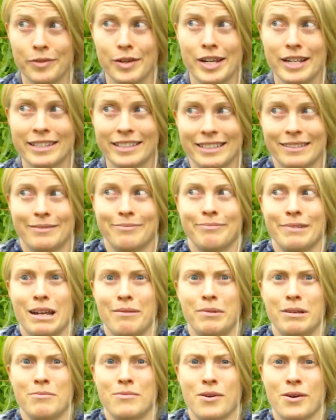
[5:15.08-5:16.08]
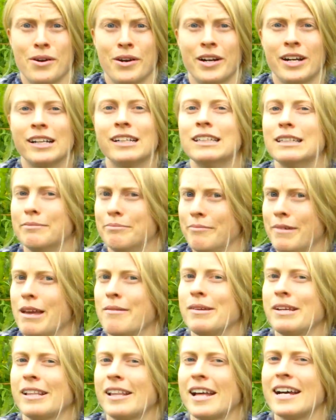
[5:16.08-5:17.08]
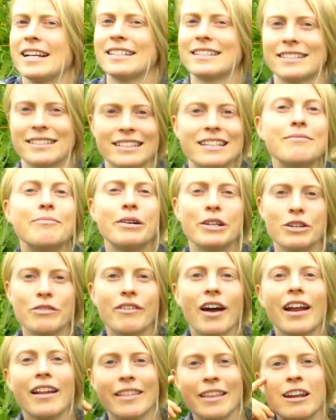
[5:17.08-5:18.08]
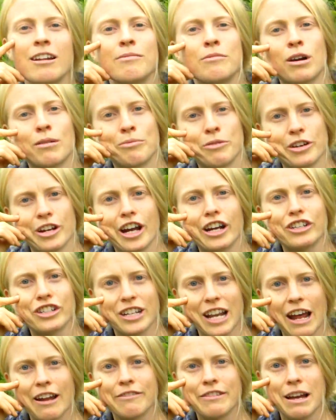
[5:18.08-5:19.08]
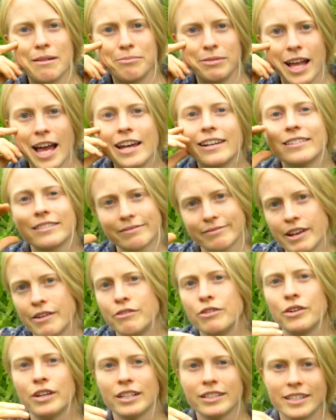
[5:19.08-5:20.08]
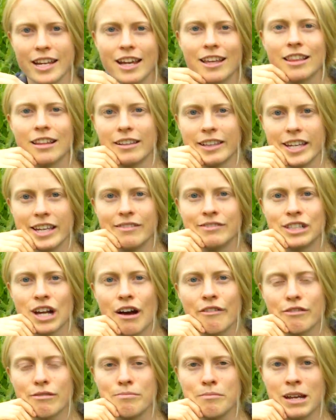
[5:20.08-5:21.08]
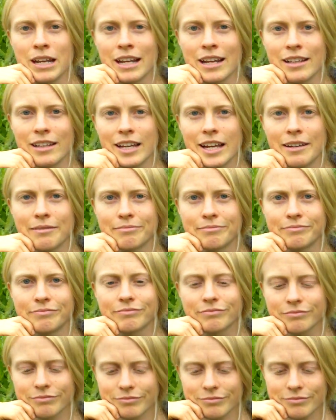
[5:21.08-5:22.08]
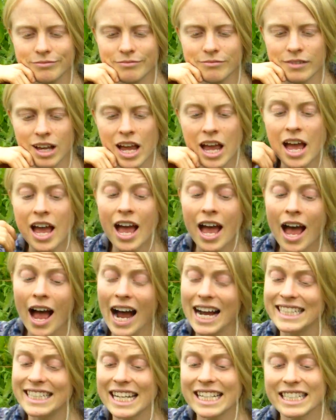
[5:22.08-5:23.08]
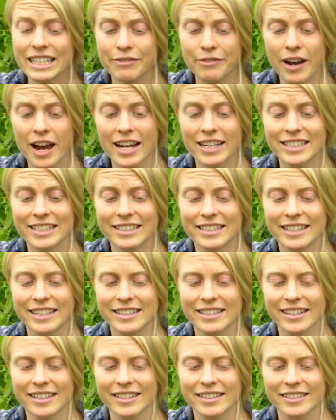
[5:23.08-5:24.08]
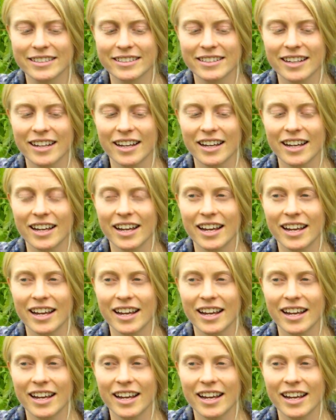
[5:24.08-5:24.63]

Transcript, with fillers: weeks, maybe more, maybe less, but you've got a little more production out of that plant if you can take the leaves off immediately. Identifying diseases